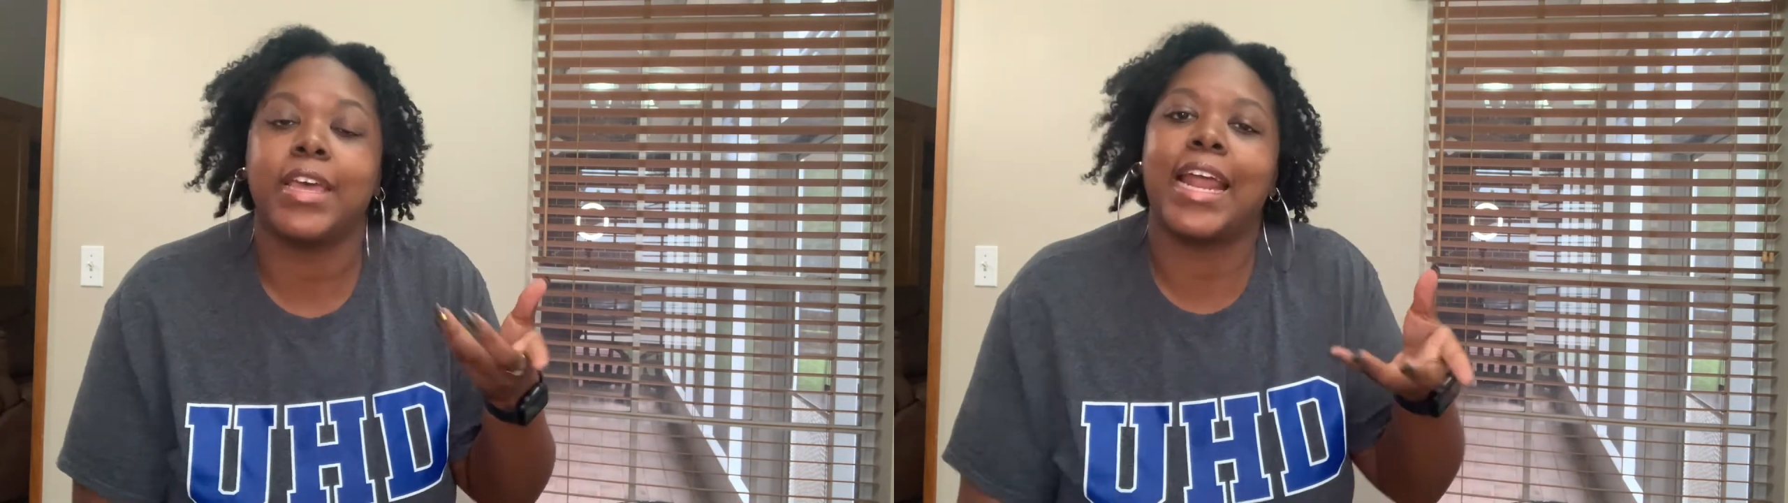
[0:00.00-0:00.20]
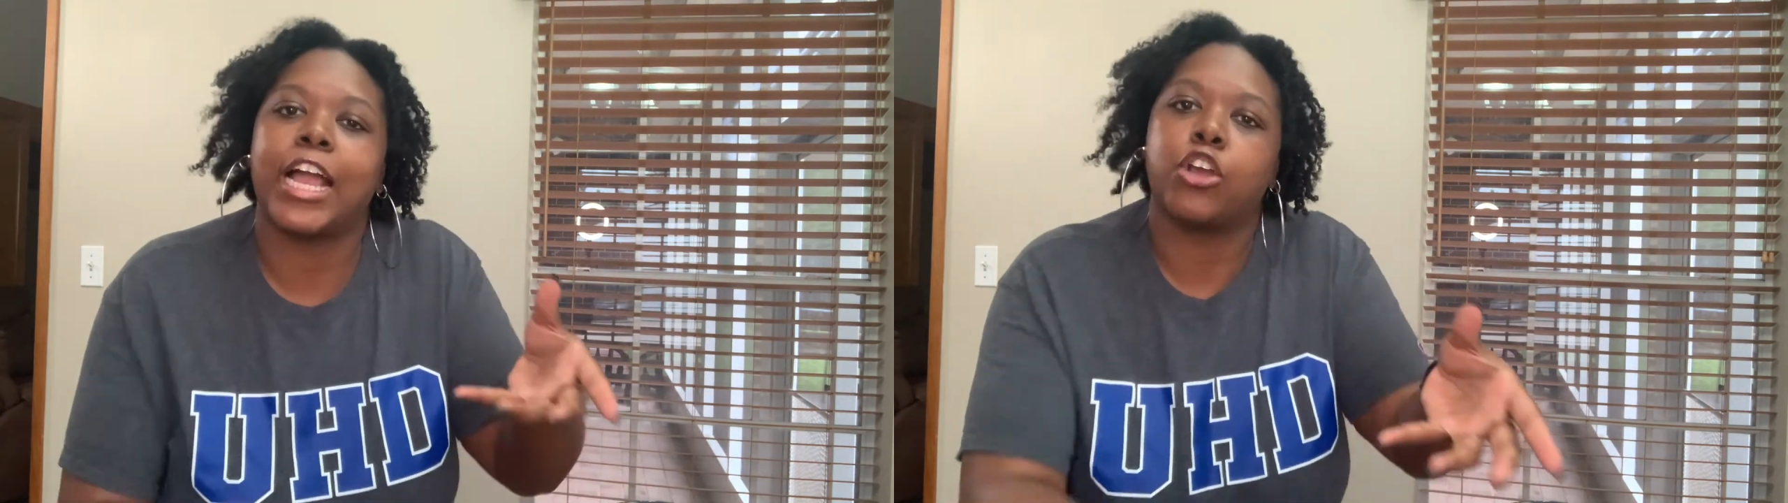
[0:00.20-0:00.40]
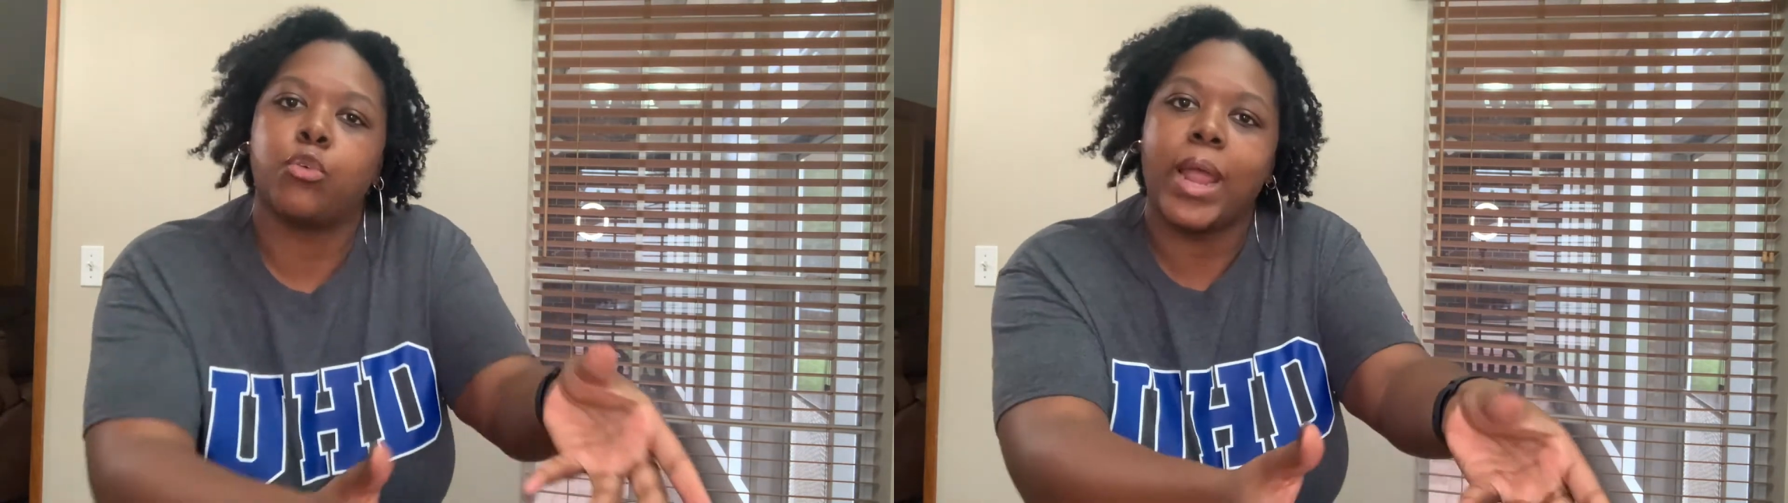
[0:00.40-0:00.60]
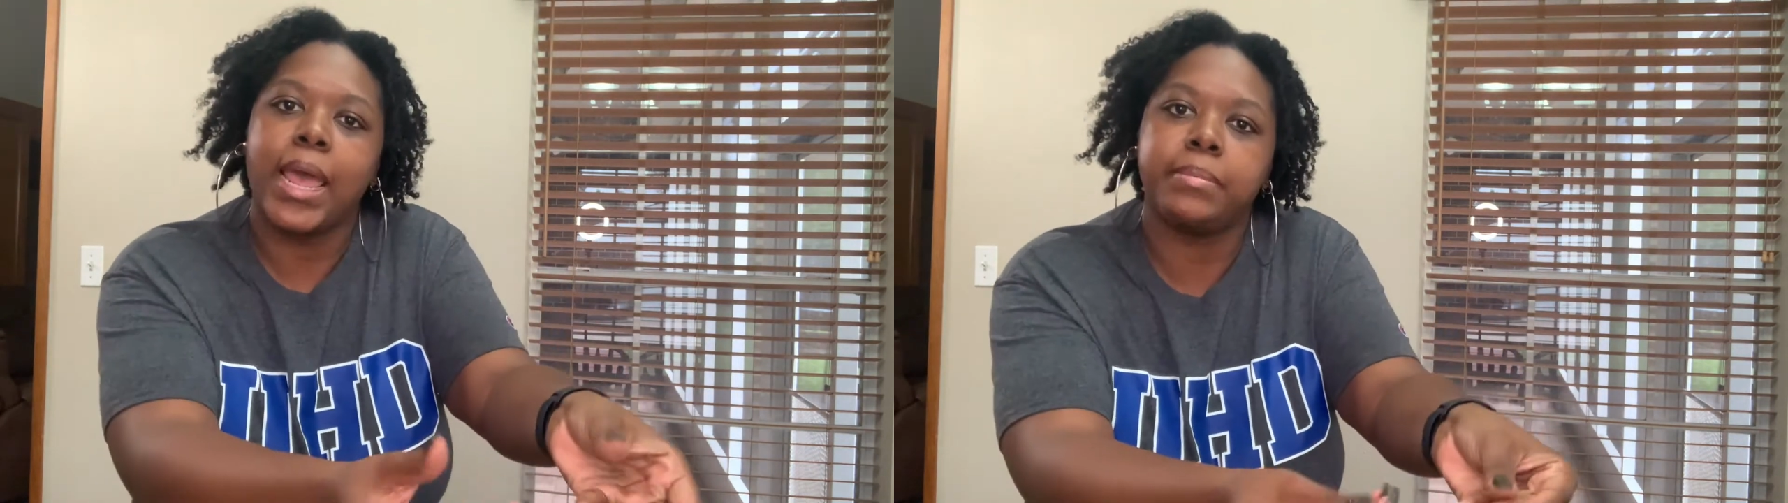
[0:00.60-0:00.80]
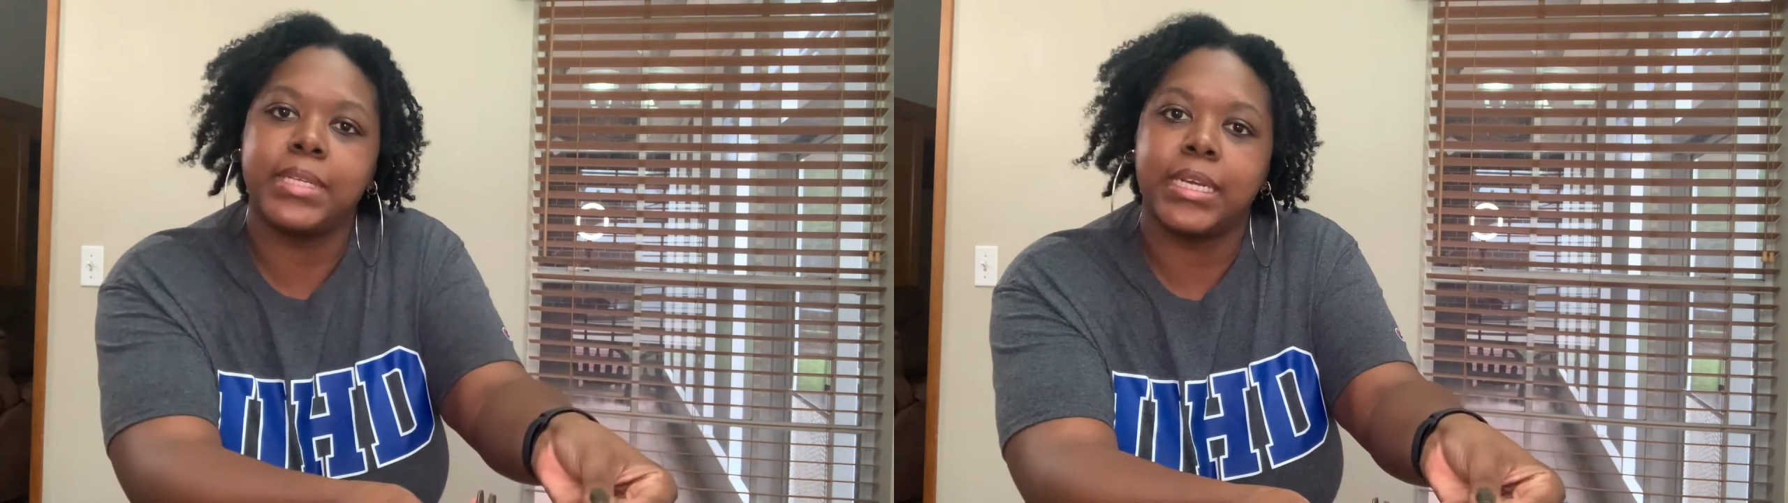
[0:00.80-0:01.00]
and I
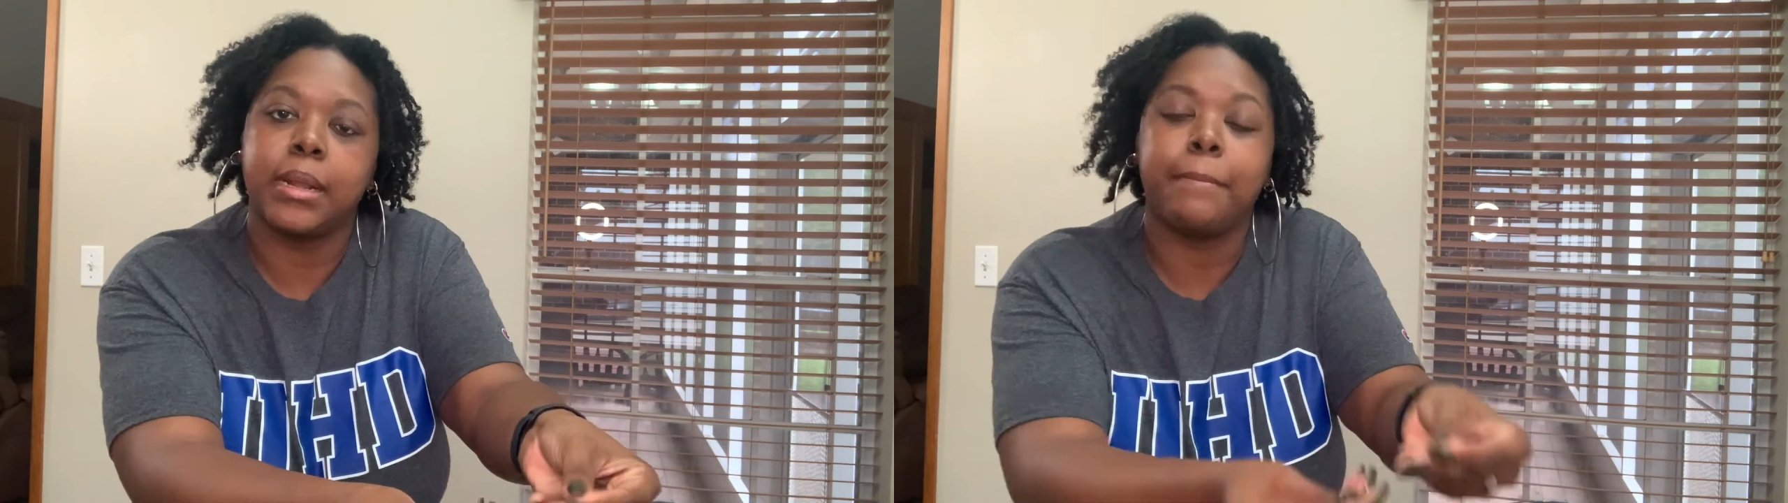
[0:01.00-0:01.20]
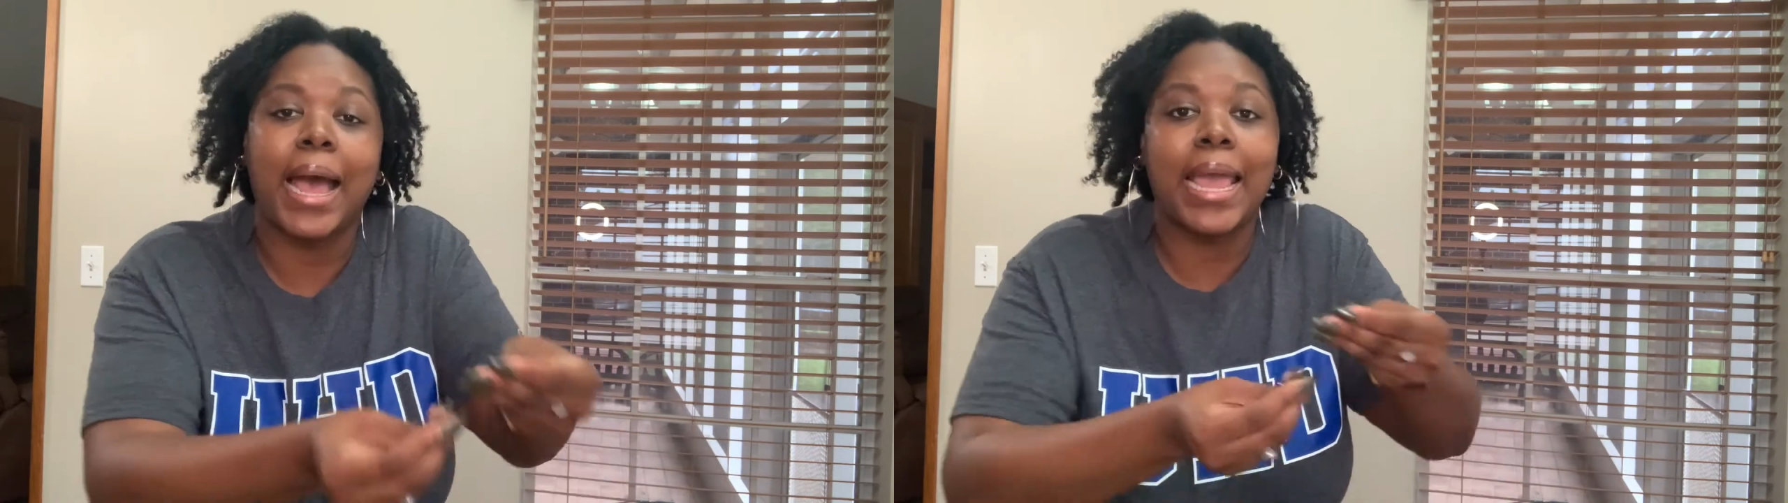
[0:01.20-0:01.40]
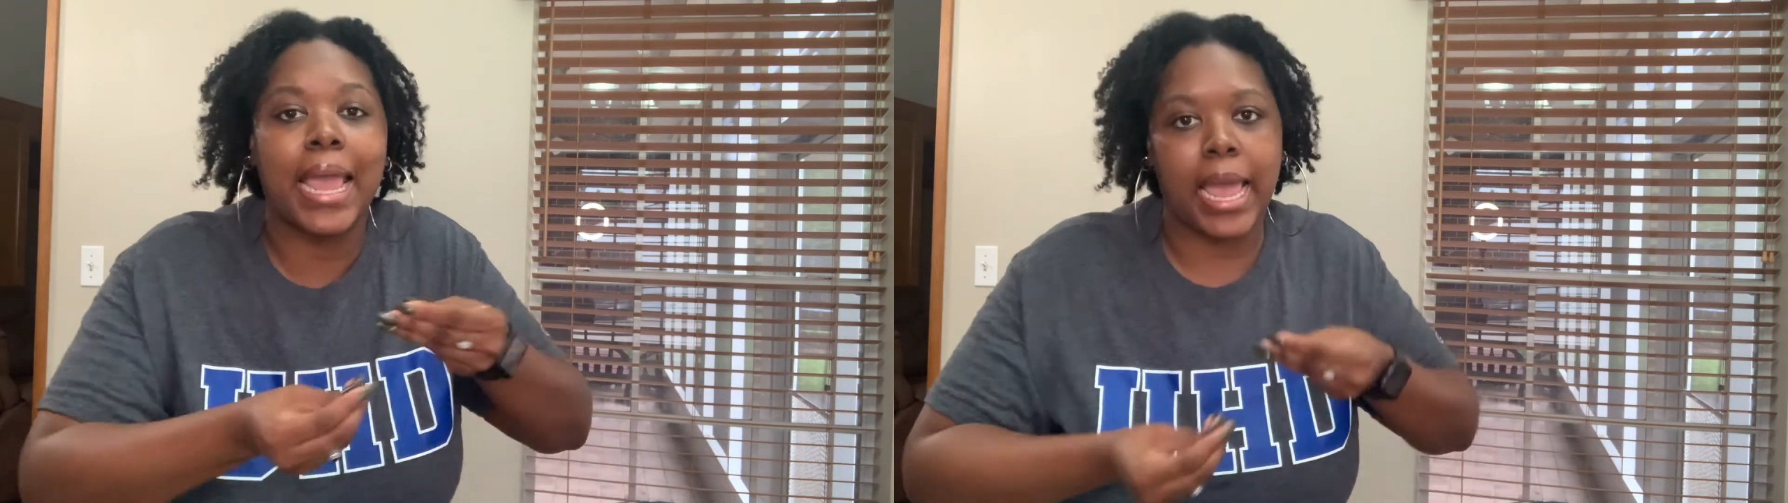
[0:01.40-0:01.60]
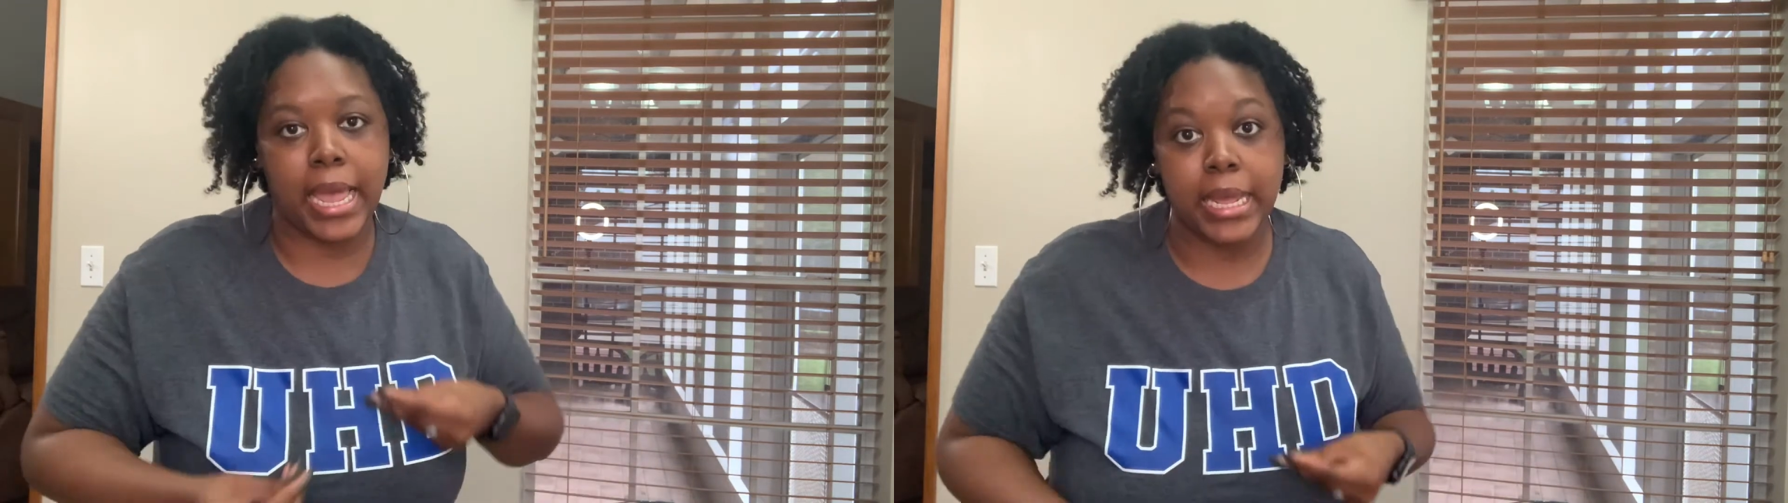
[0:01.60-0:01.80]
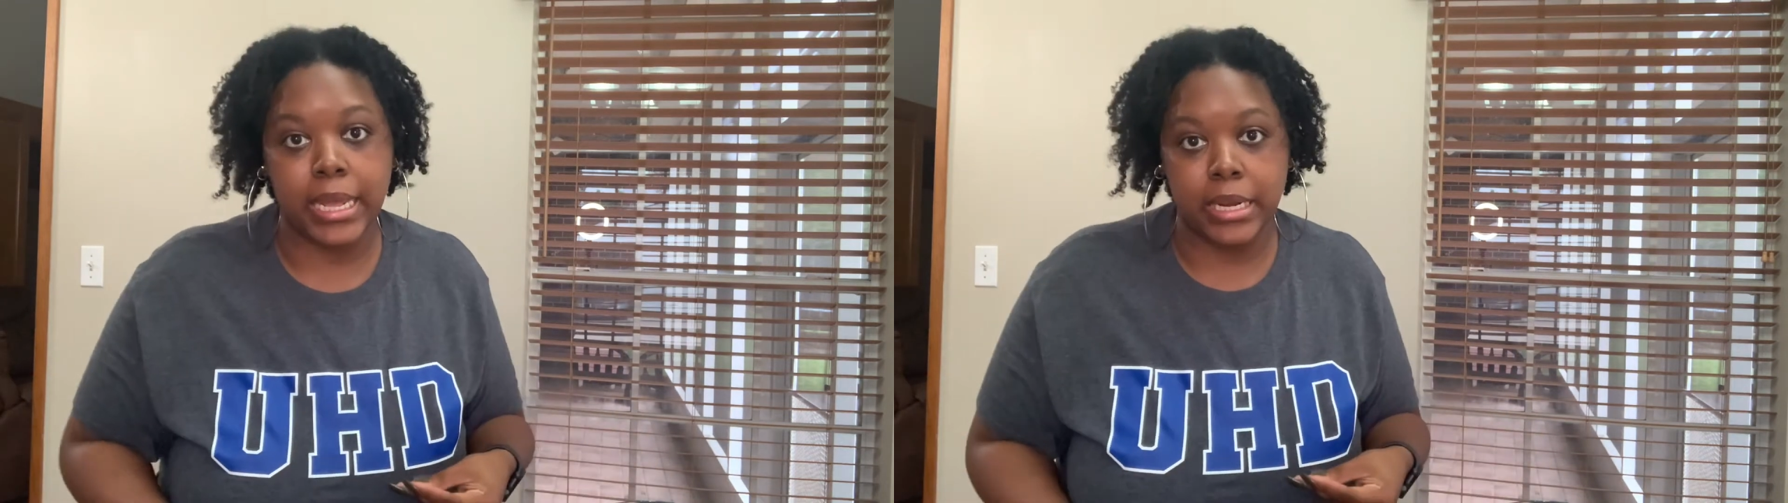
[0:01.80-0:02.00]
grabbed it by
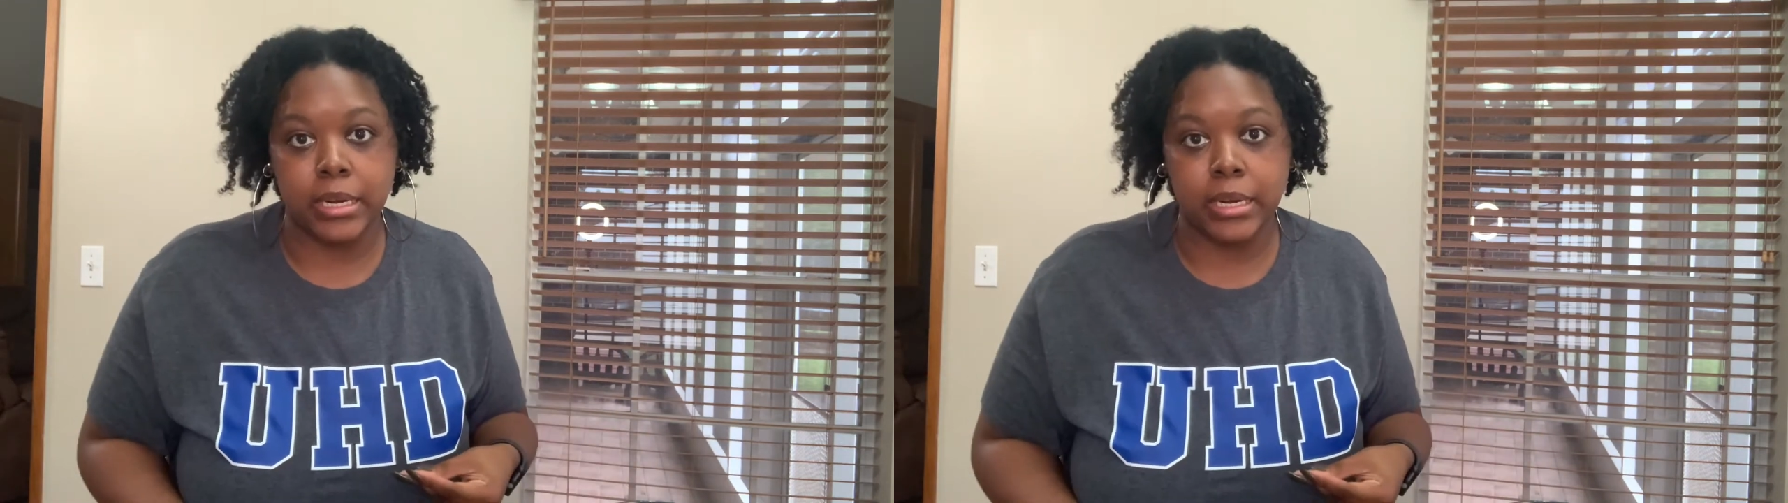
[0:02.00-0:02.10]
hand.